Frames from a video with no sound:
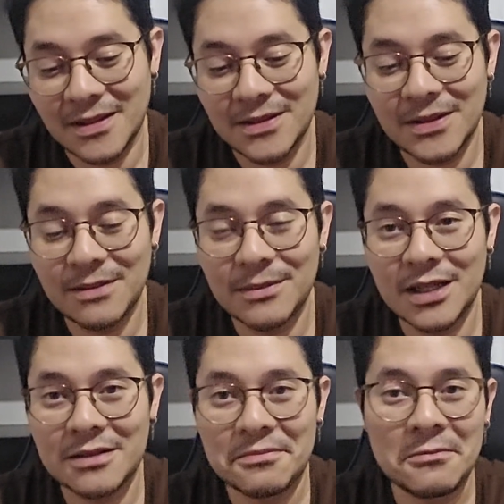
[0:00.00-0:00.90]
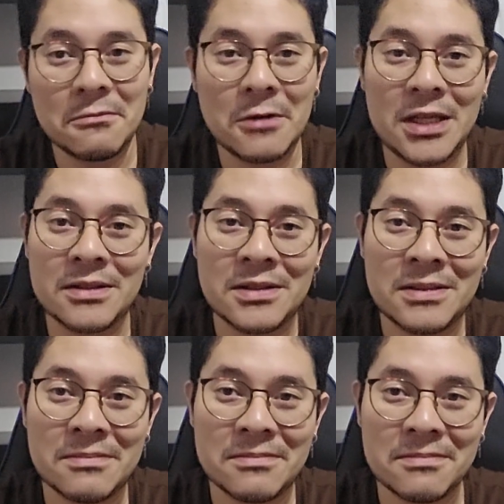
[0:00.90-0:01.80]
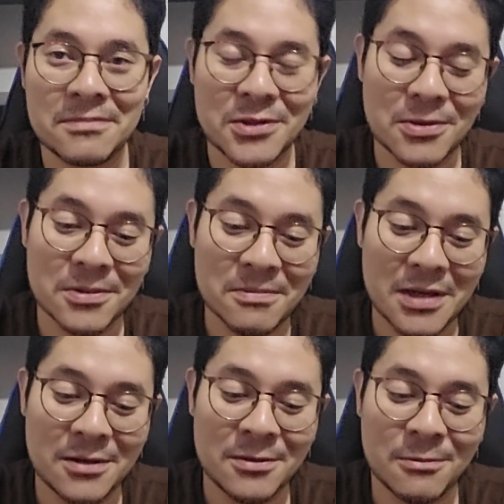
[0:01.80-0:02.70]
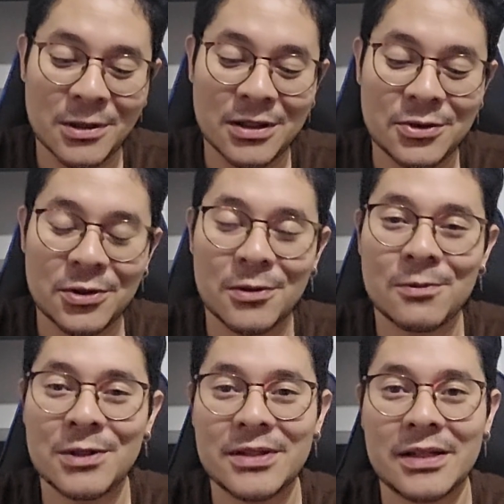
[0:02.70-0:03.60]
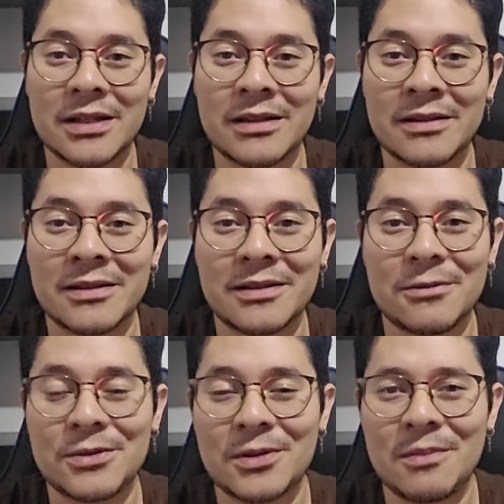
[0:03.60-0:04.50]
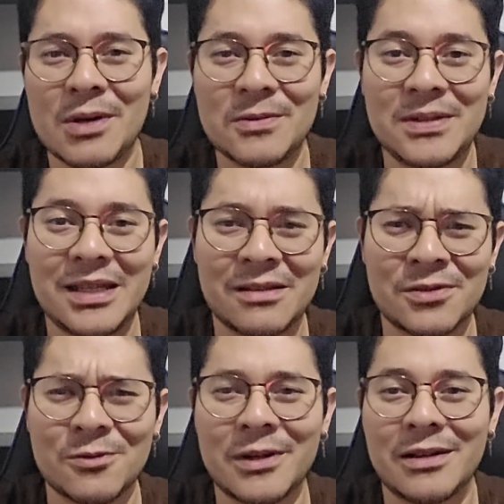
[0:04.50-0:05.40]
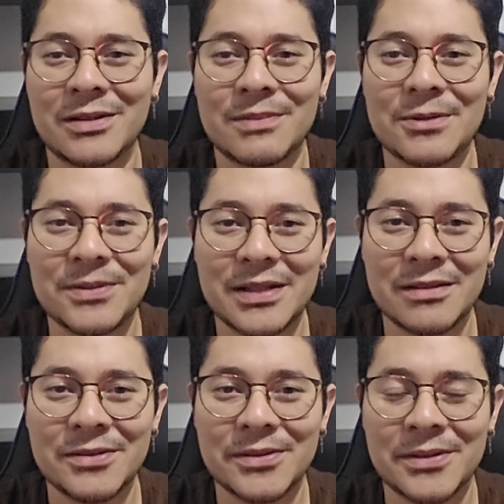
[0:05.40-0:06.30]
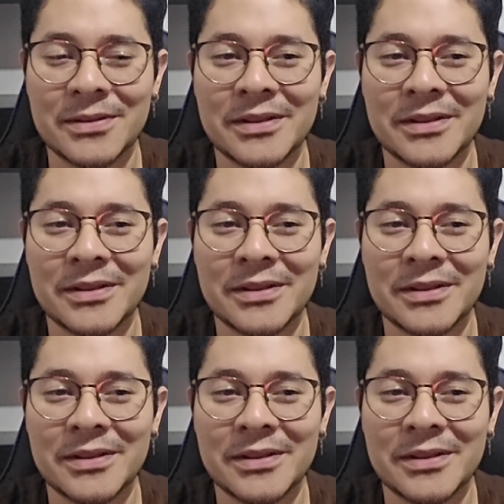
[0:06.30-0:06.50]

the Steam Deck wins. So I don't know what the trolls were saying. They were talking about sales. Who cares about sales?